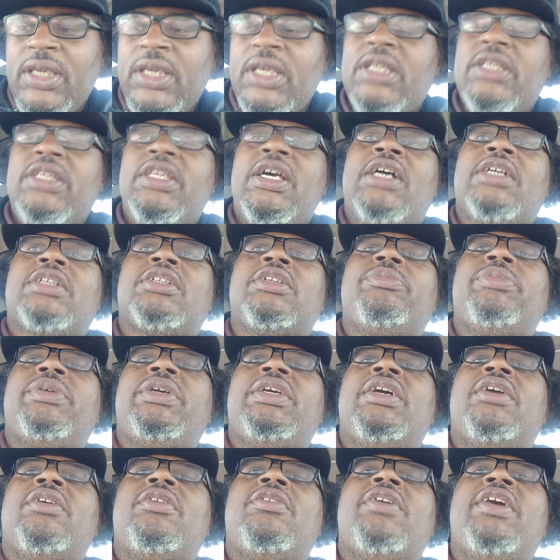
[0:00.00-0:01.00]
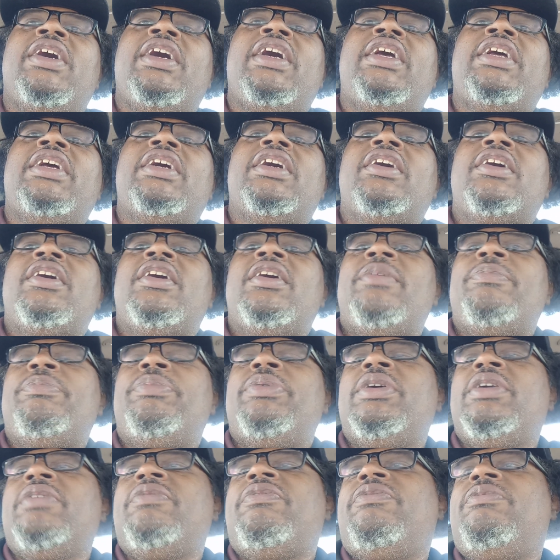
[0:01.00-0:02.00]
And Dr. Boa uh,
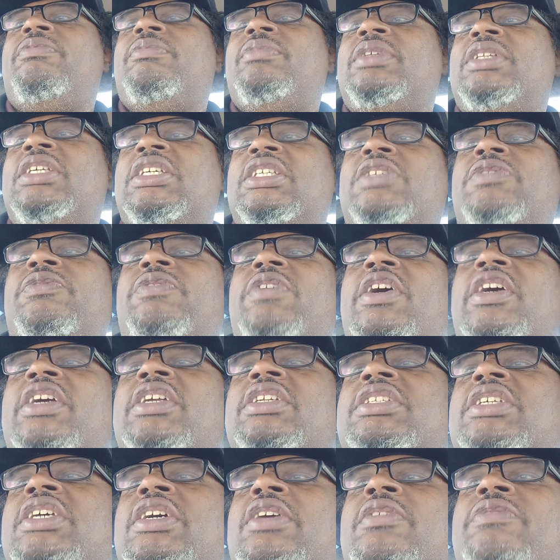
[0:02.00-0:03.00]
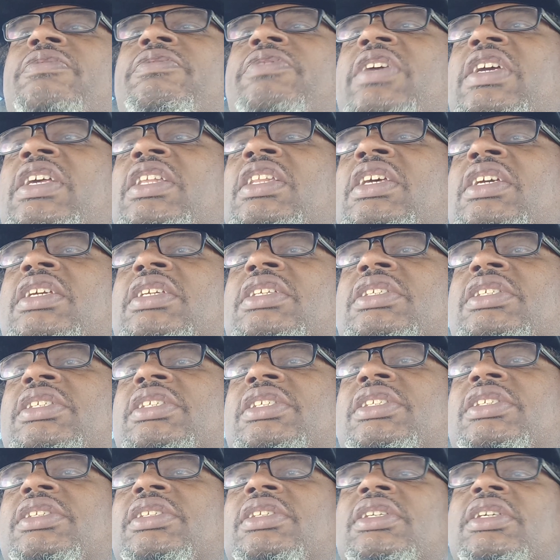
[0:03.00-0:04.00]
put this fairy tale
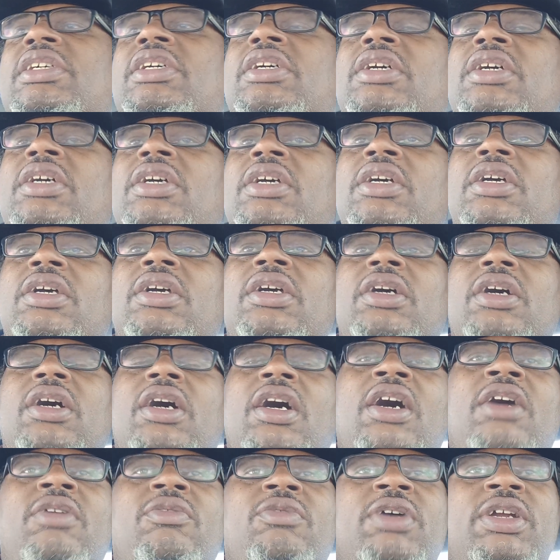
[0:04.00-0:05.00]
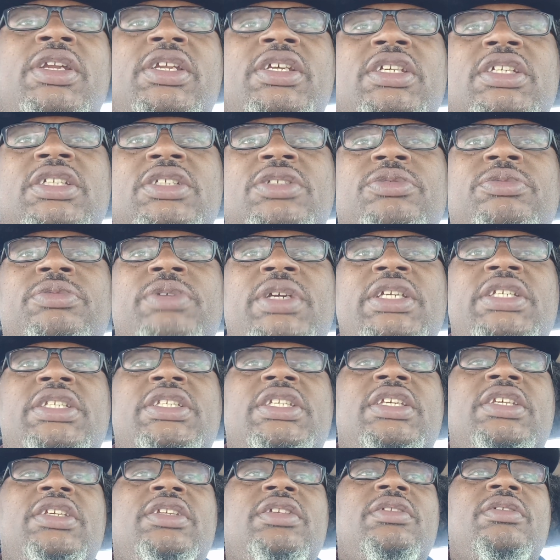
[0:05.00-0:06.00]
Felix on one of his
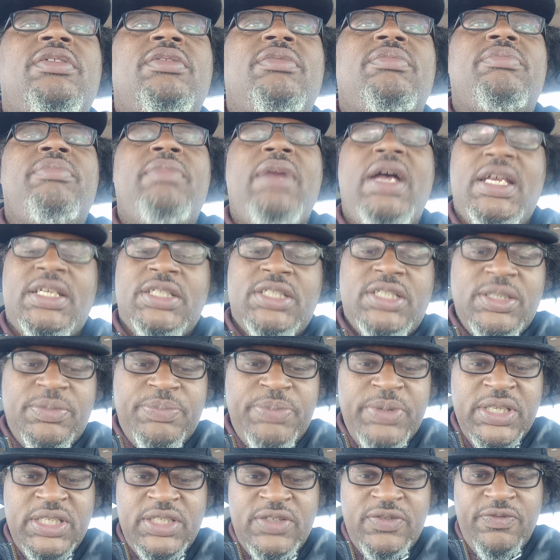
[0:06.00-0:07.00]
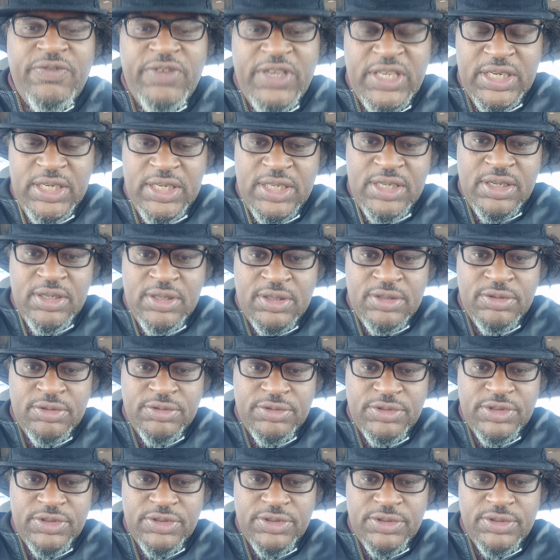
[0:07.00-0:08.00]
recent masterpiece
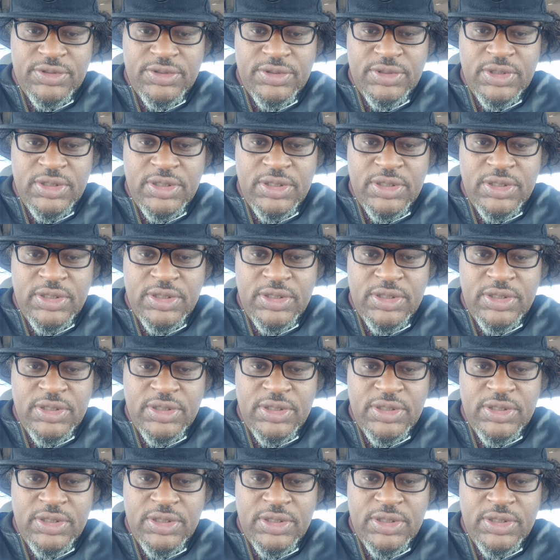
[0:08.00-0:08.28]
videos